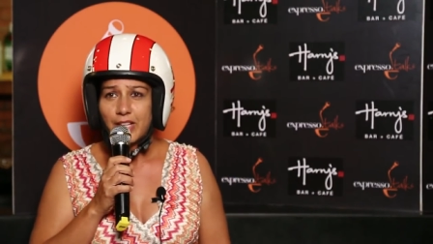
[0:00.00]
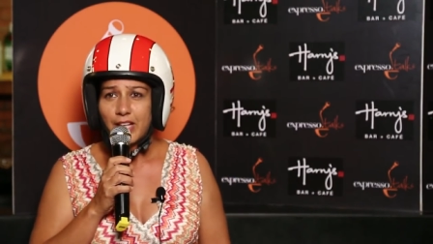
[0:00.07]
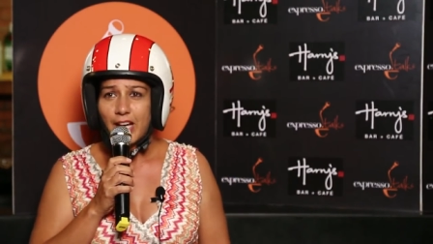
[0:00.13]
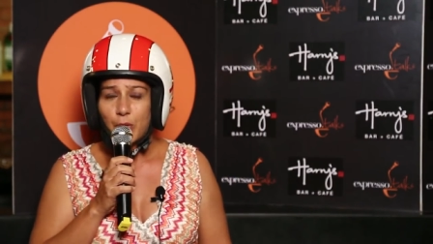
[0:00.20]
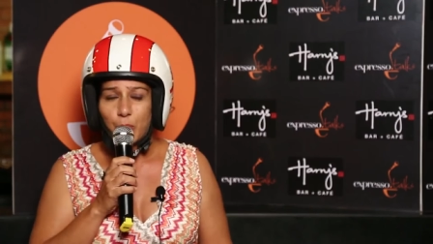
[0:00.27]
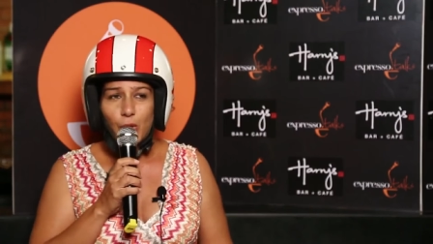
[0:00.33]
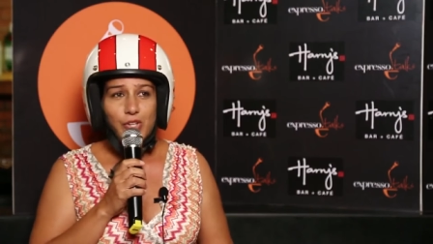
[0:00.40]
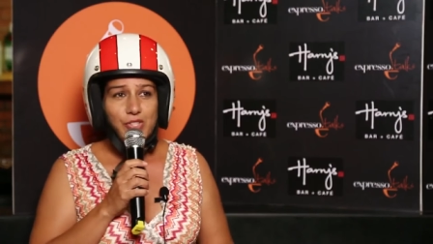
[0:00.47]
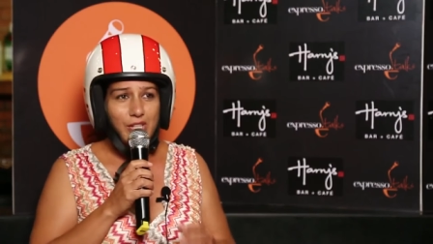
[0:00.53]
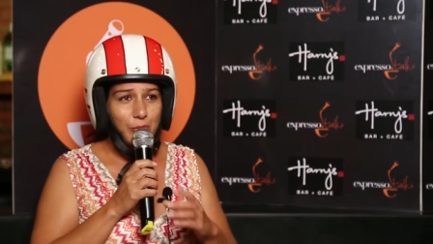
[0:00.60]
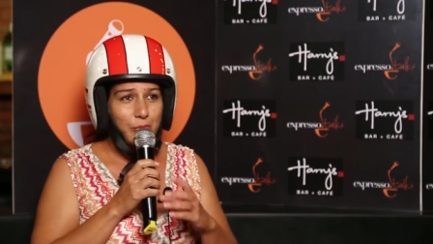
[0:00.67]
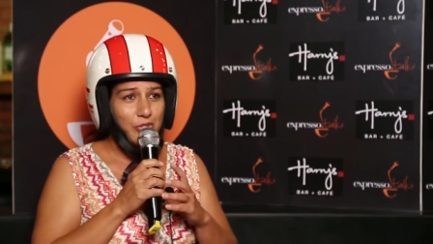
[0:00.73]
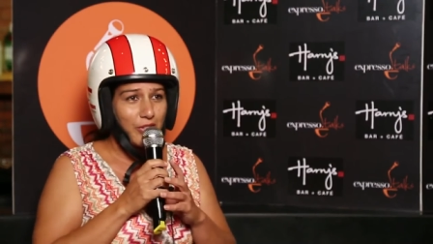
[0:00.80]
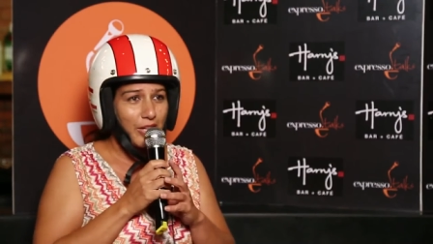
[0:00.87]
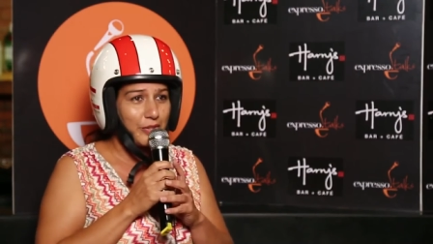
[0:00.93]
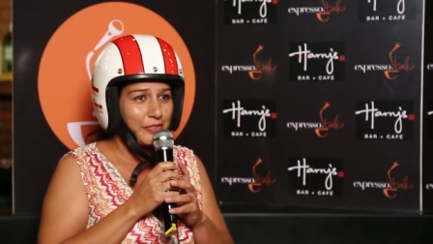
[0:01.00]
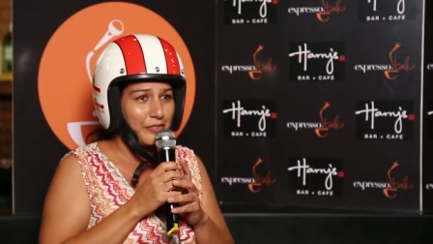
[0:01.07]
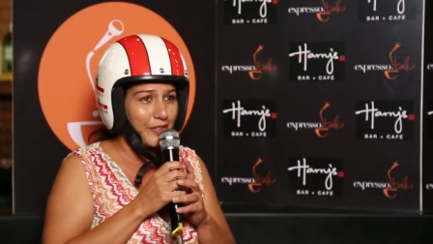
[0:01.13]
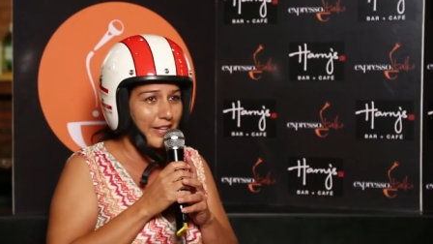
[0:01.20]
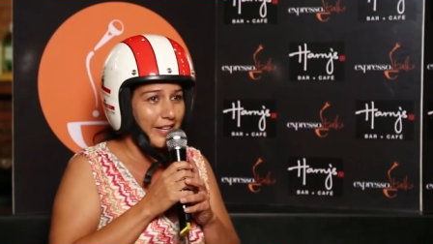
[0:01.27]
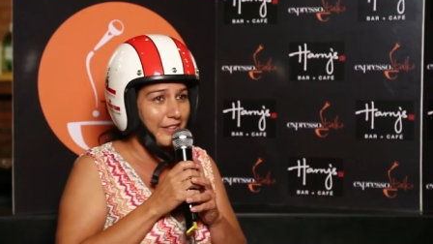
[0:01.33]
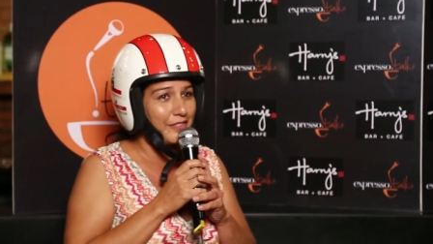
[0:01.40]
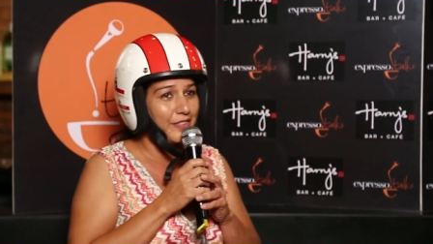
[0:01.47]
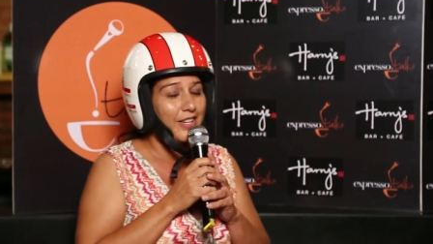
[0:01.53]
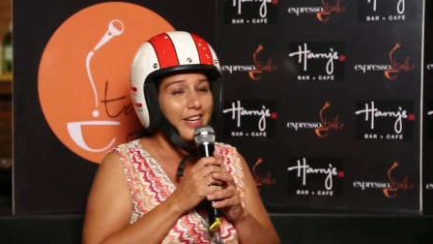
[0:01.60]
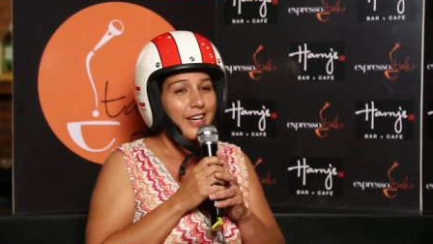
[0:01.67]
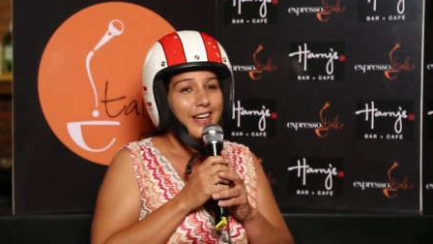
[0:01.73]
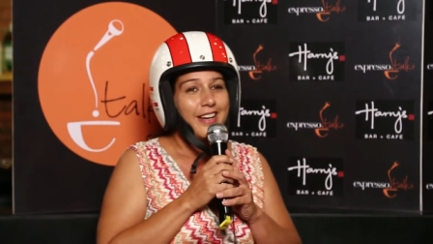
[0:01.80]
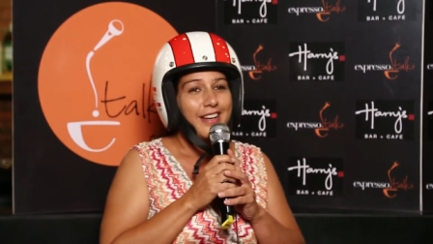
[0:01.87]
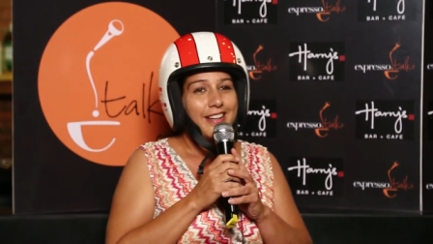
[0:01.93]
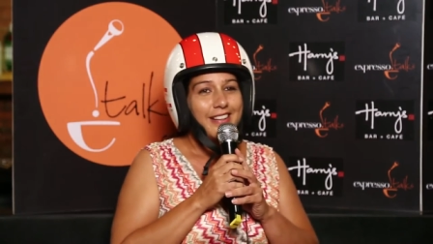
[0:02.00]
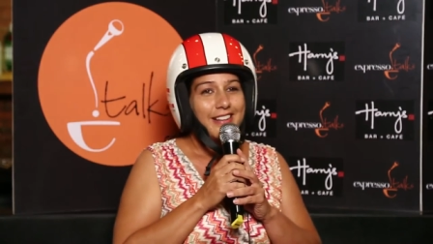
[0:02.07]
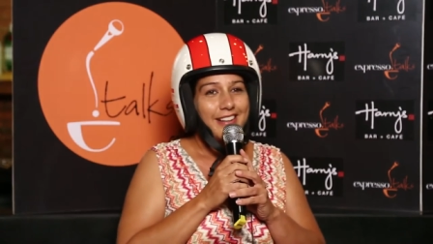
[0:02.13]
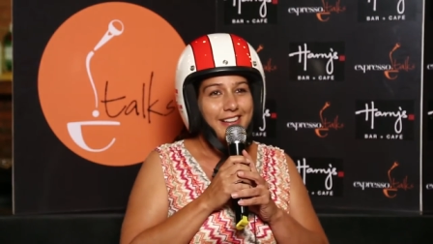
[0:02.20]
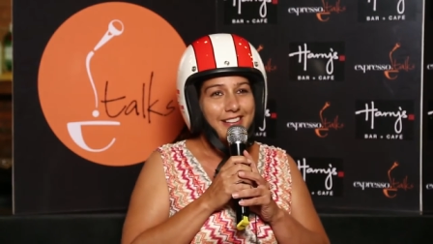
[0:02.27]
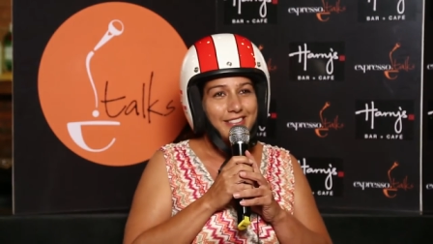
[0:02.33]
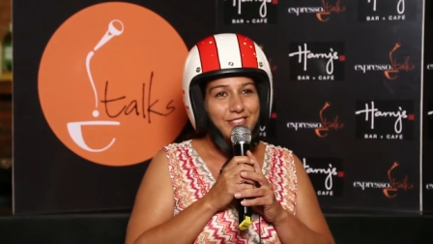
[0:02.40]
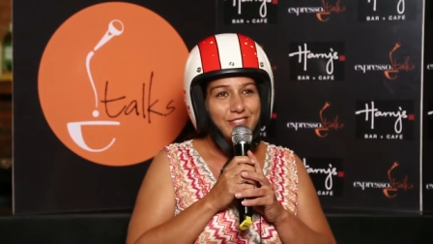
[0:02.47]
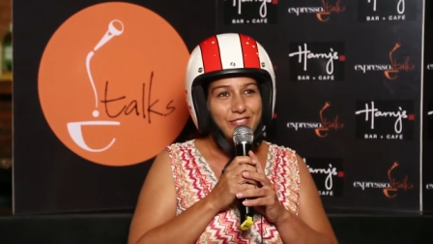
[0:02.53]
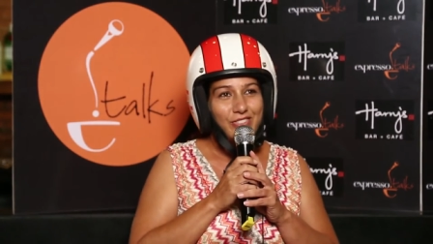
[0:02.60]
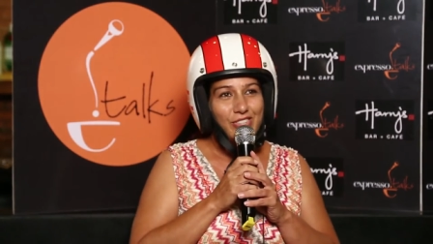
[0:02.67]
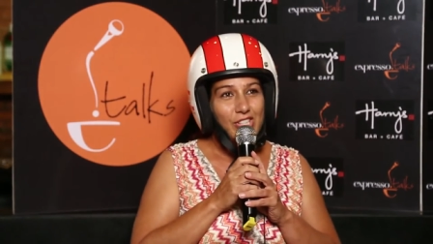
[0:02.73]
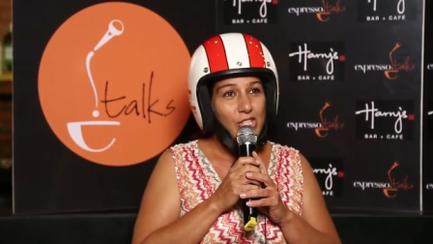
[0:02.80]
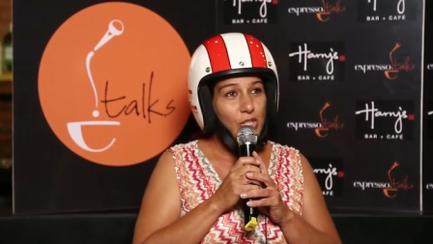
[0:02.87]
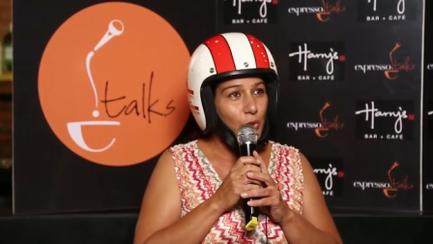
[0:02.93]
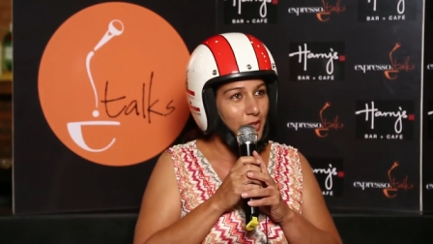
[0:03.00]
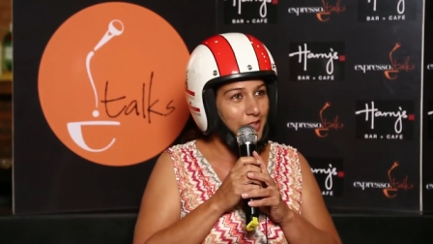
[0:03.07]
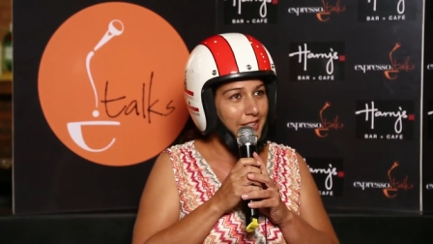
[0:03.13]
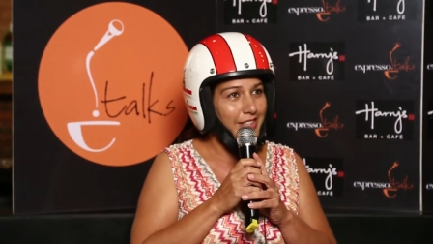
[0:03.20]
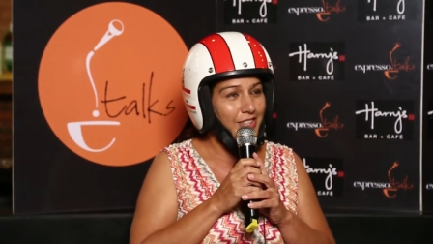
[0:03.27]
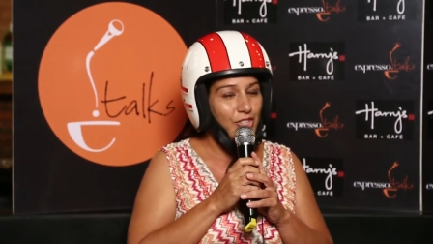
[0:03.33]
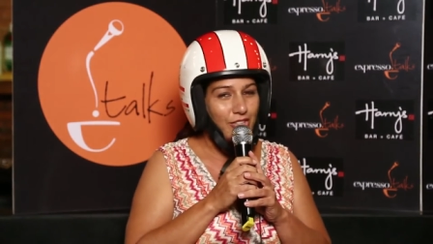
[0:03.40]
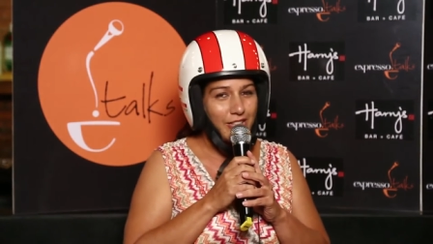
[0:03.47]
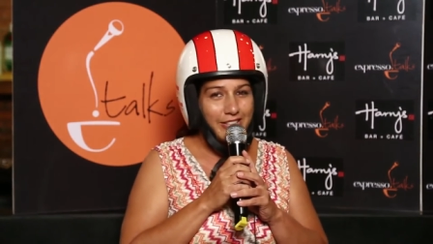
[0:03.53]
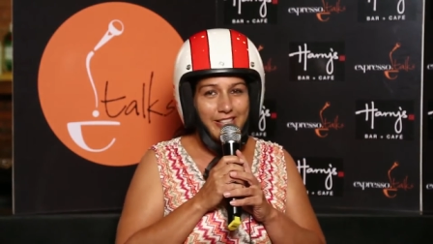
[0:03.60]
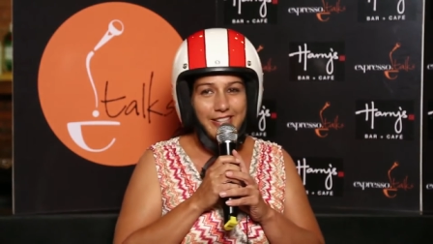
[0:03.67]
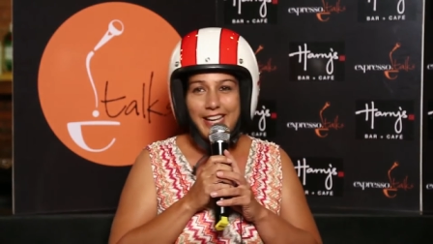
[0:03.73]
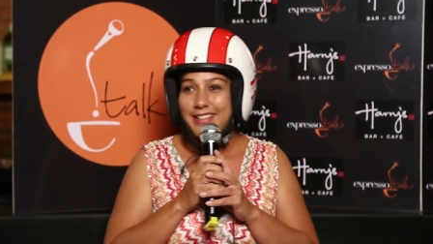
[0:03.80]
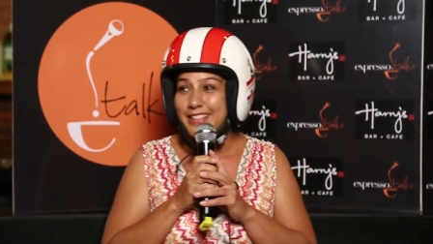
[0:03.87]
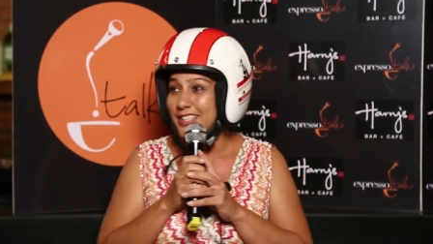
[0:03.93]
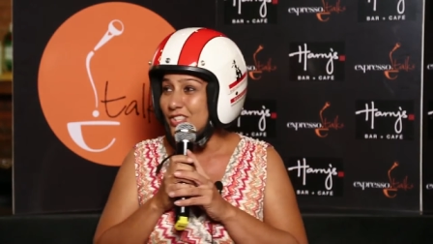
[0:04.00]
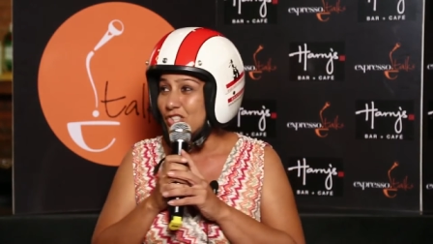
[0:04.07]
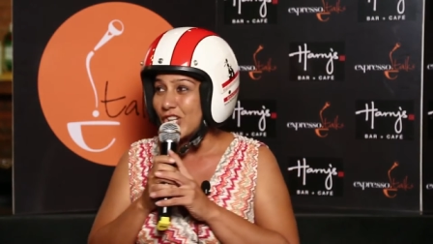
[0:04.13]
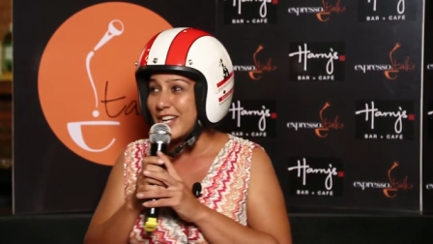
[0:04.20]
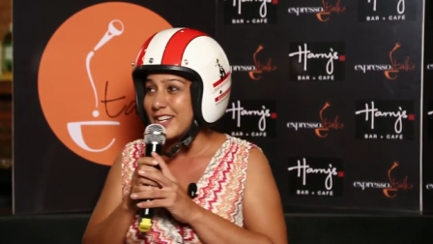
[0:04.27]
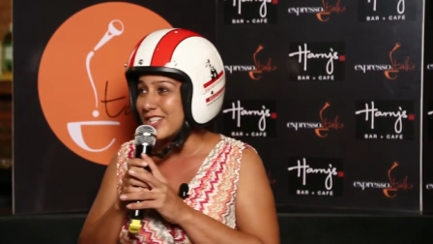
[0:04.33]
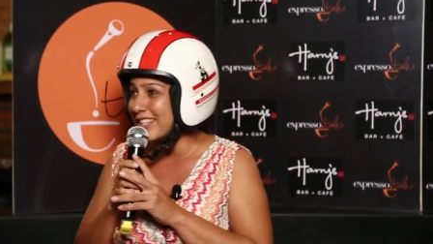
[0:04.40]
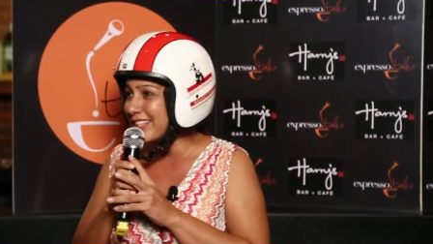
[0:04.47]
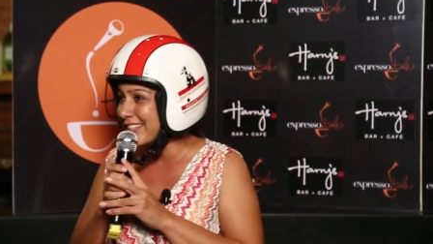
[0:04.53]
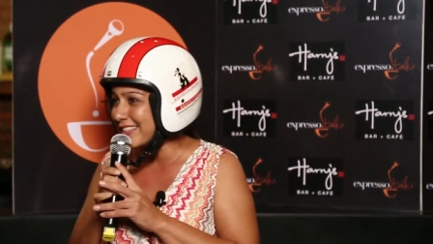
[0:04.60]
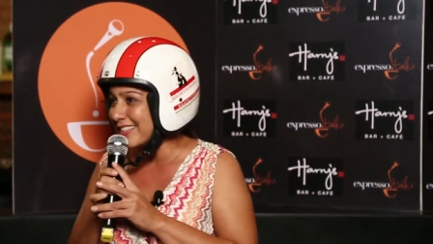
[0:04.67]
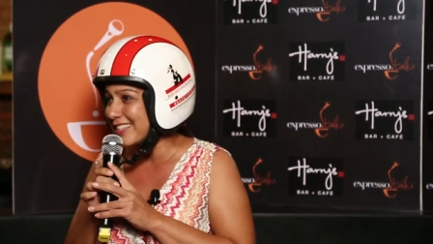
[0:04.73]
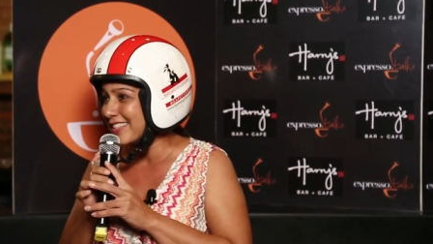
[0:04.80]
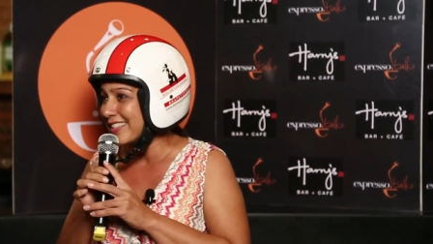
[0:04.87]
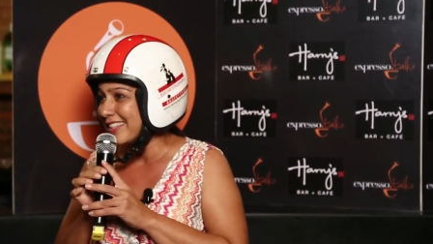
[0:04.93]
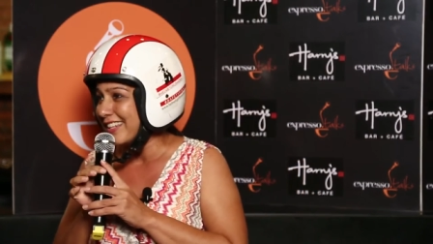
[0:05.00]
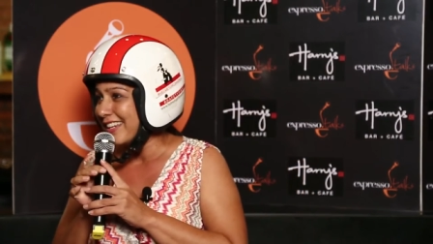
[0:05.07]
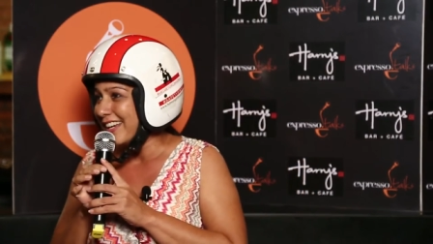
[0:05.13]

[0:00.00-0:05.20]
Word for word: I was. I was grounded for life. Um, slowly and surely, that didn't change things.